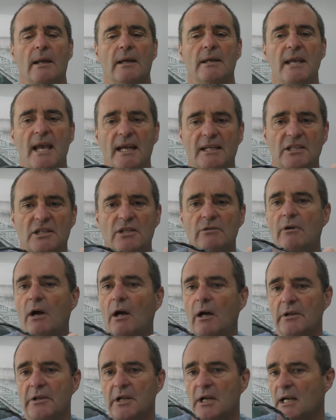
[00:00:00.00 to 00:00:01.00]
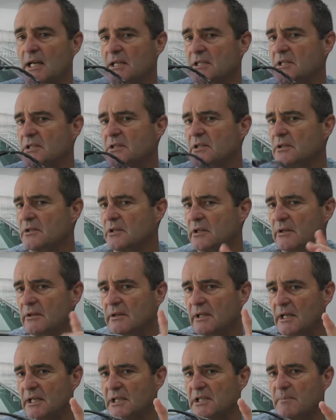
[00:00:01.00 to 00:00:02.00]
yes, there are other glasses that
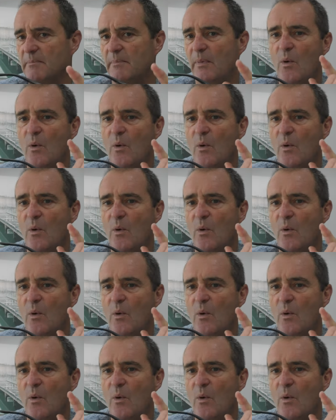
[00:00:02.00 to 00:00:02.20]
do this,